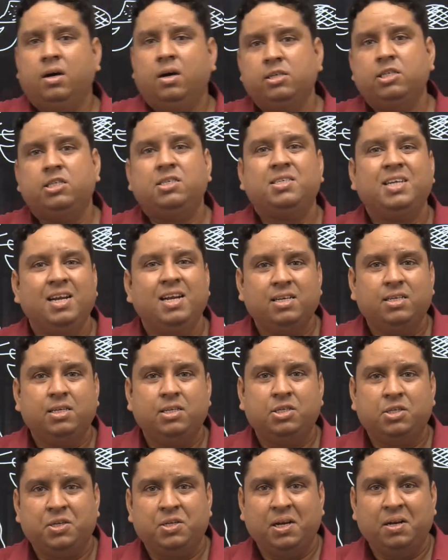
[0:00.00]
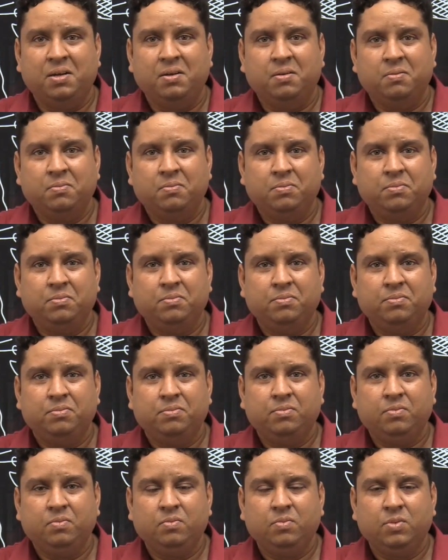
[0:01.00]
stainless steel.
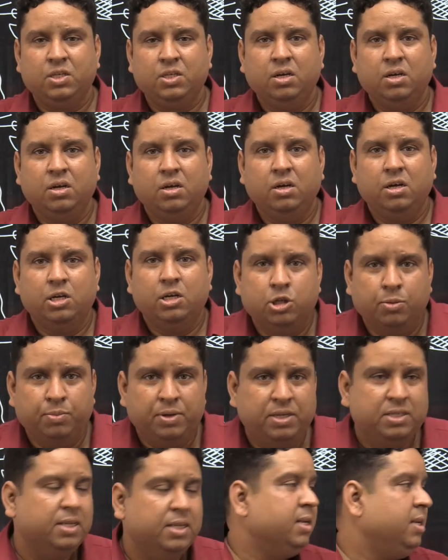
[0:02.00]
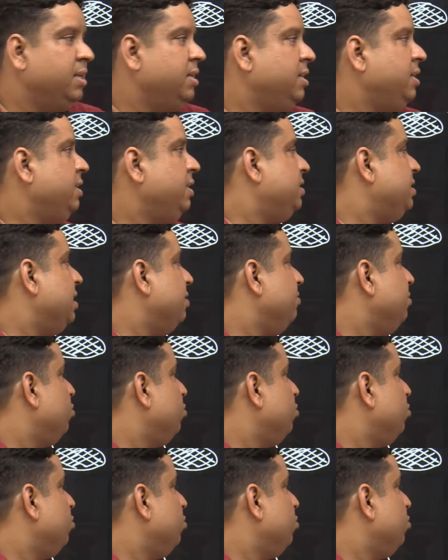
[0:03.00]
So basically it is having